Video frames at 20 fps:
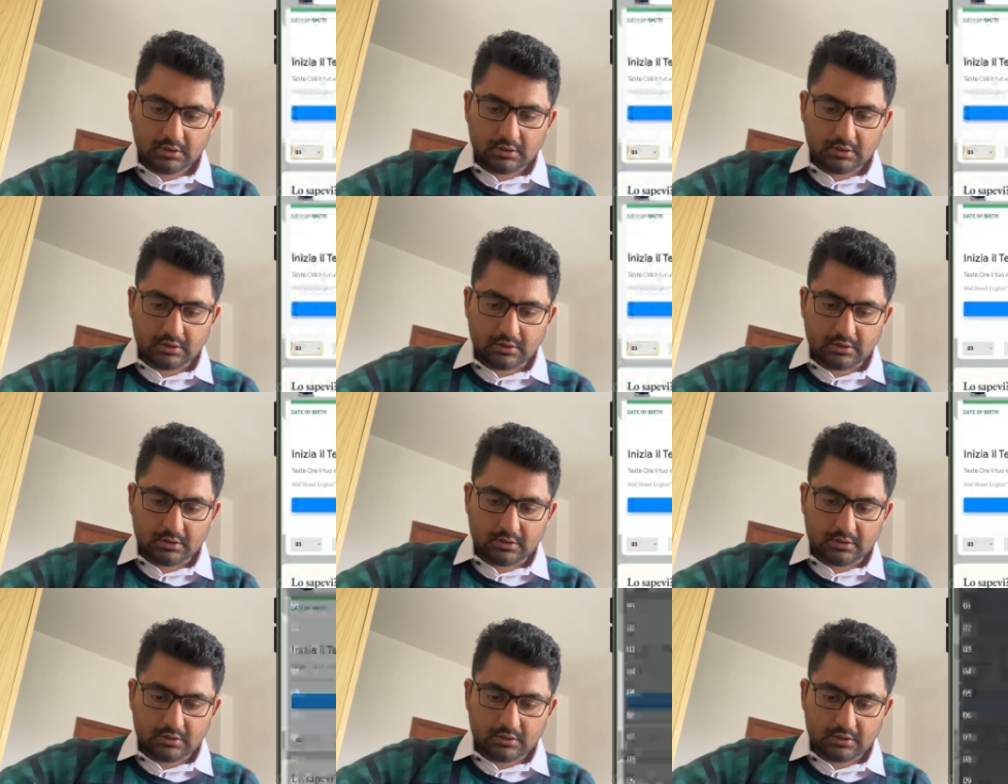
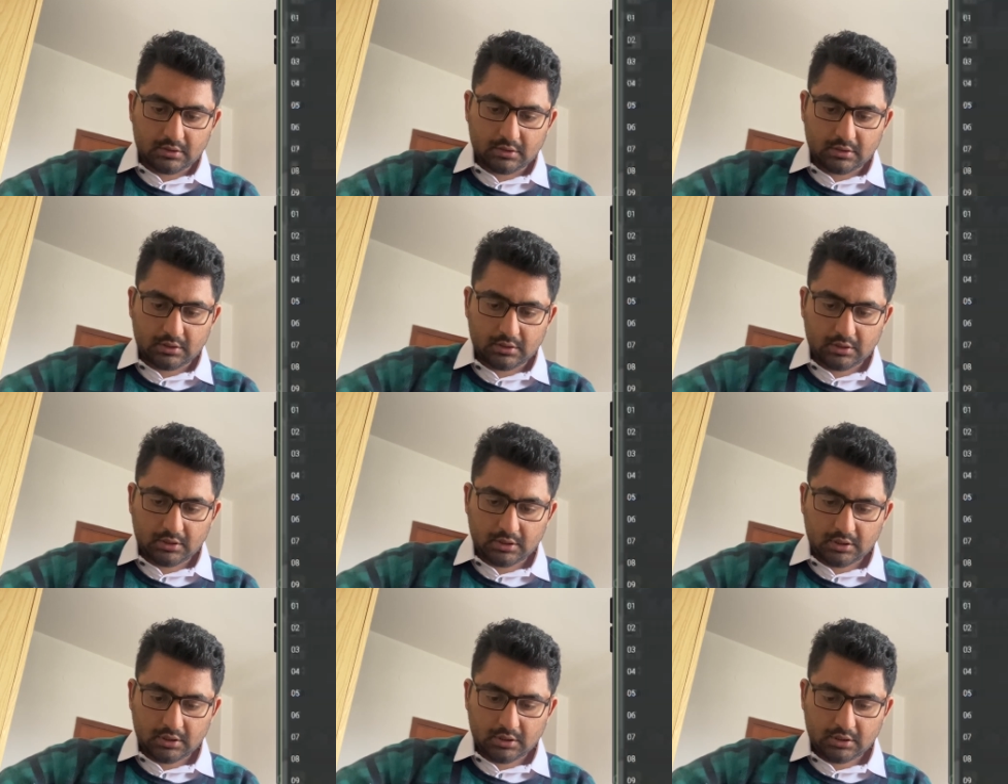Is
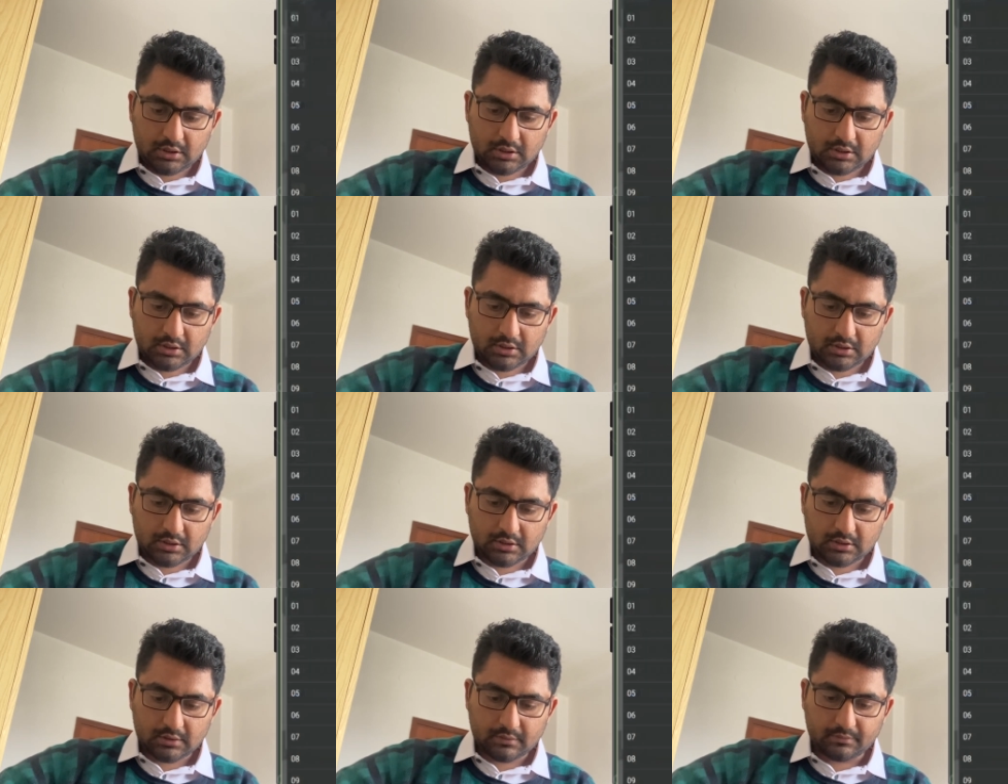3.
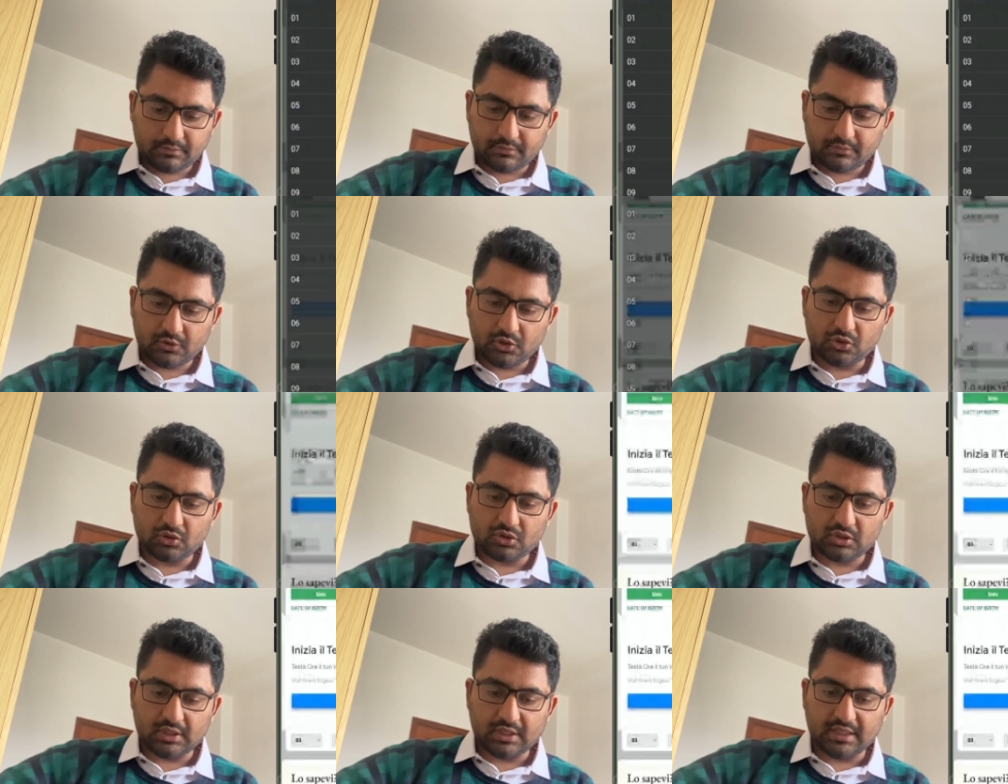
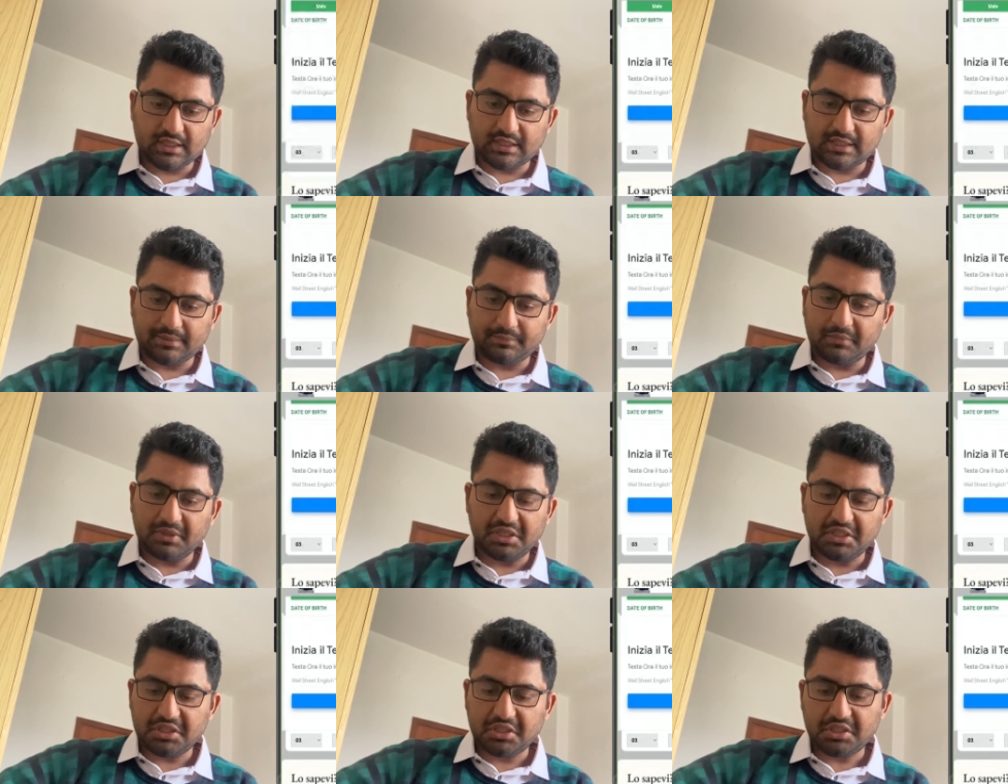You select the
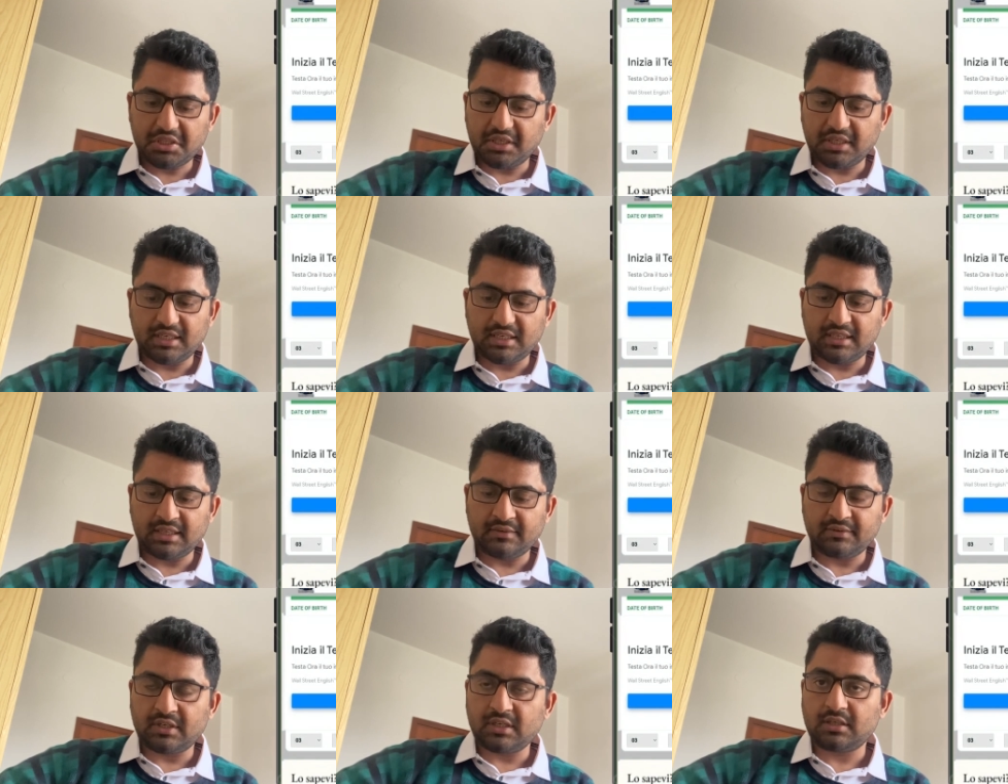month,
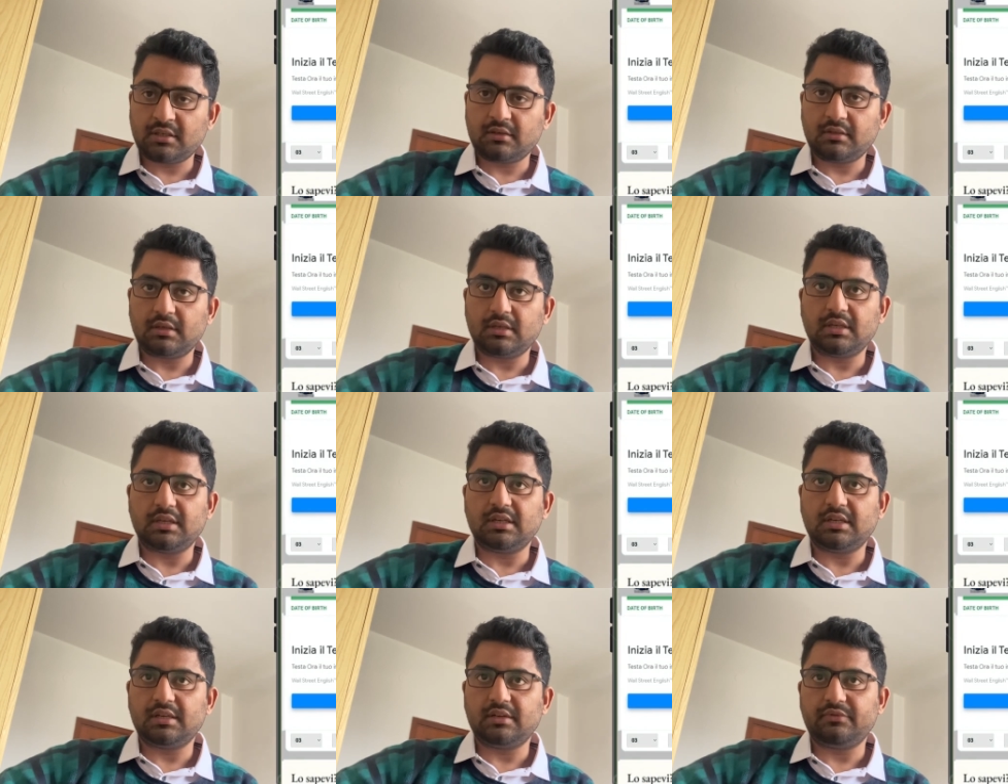
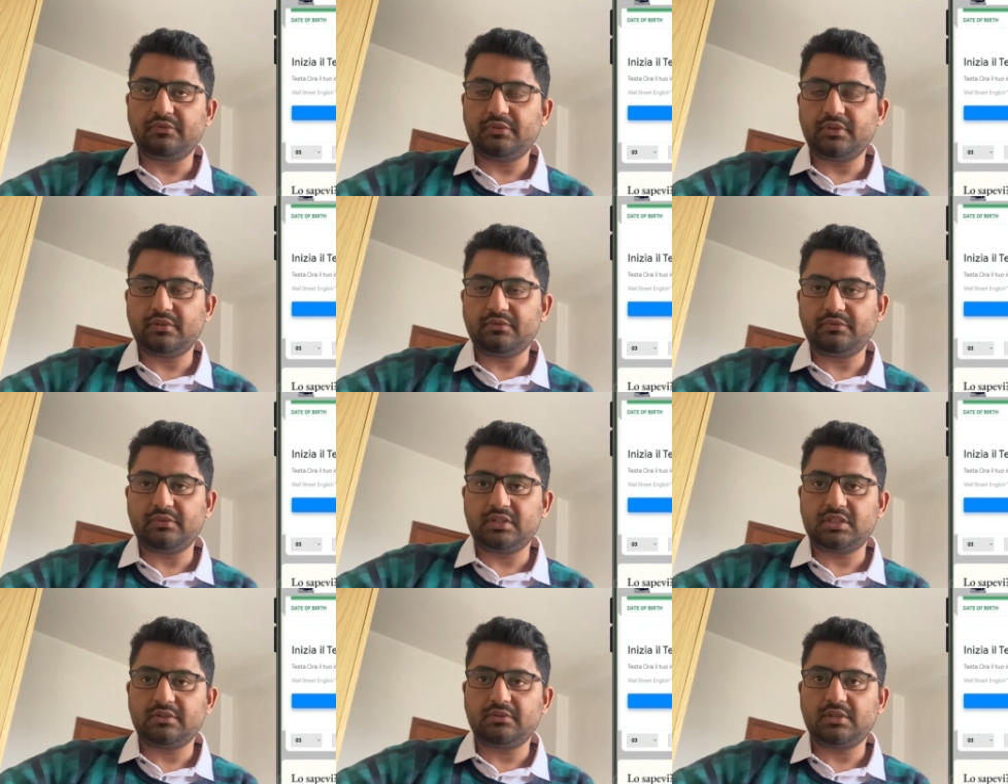anyone,
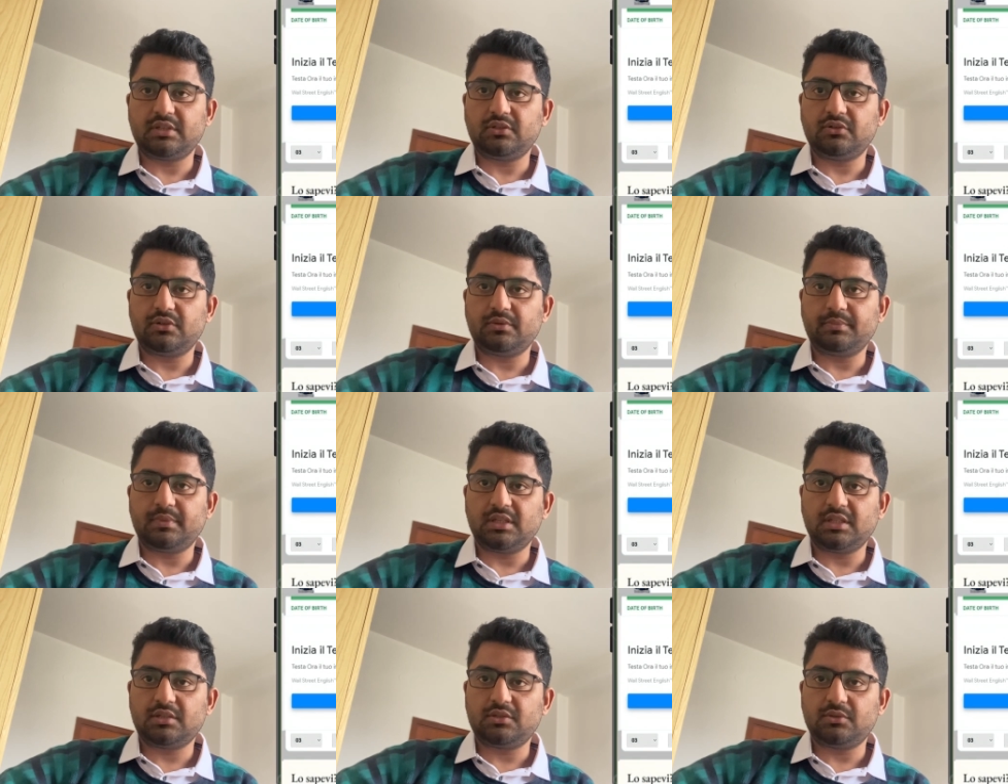whichever your
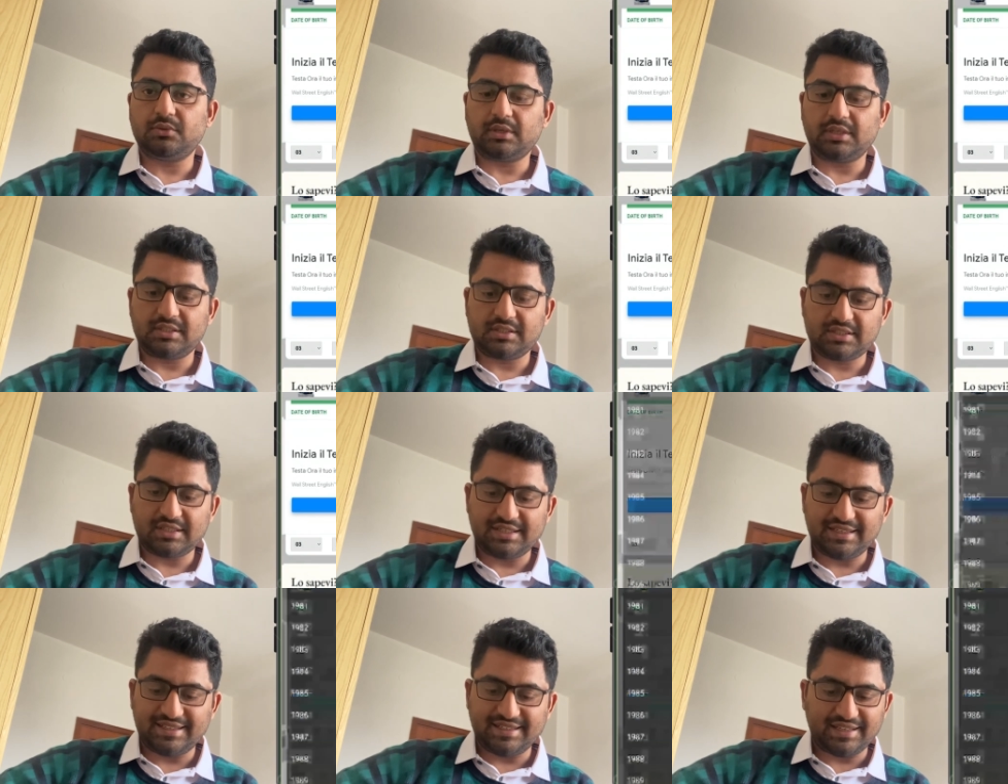month you can
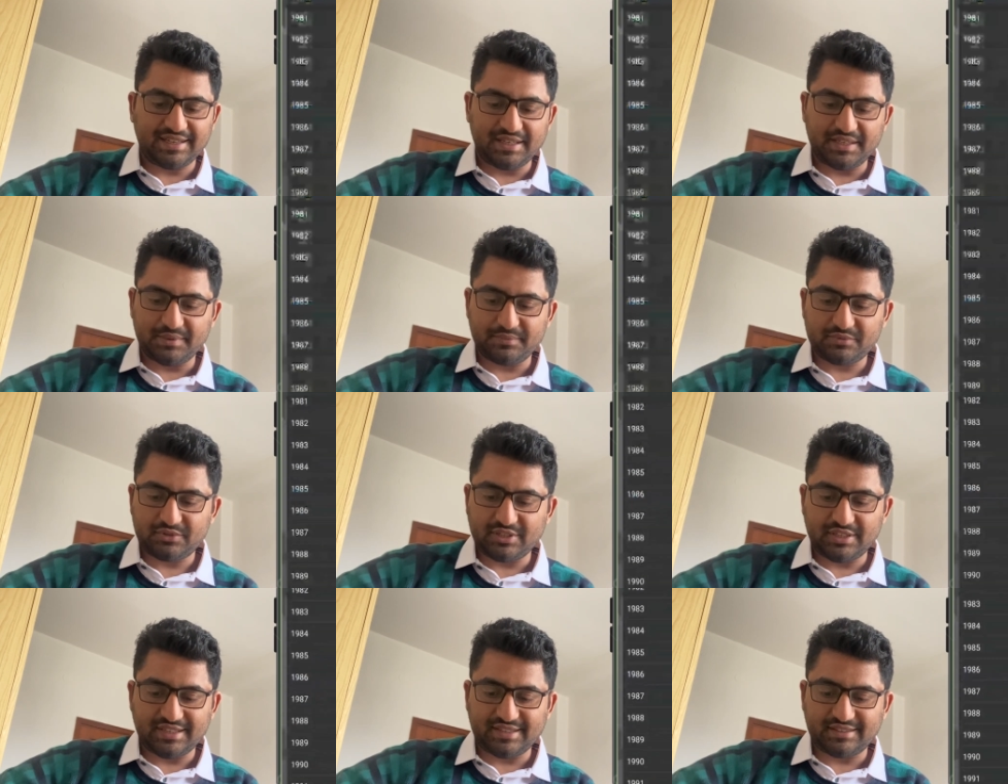select. I am
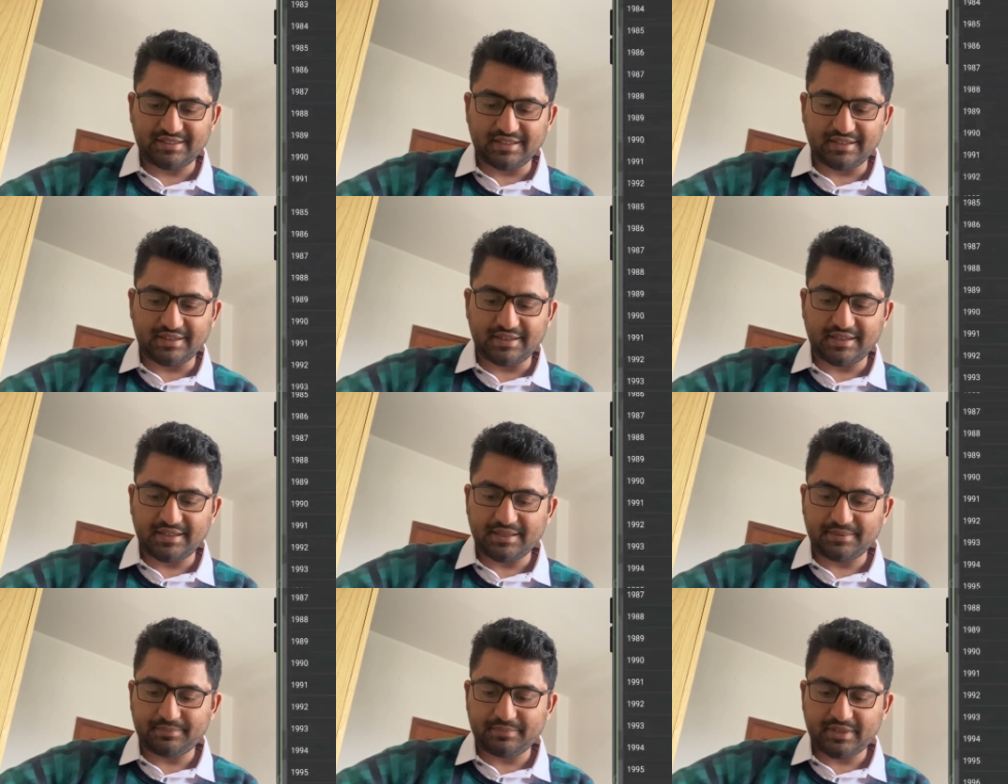select a
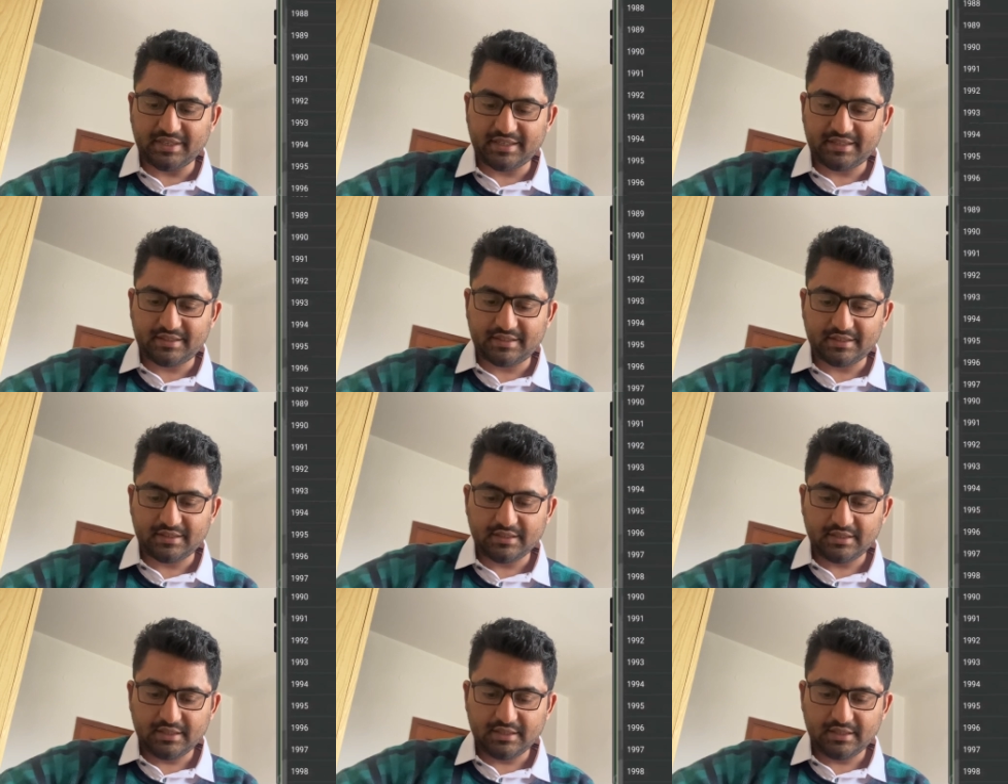random date,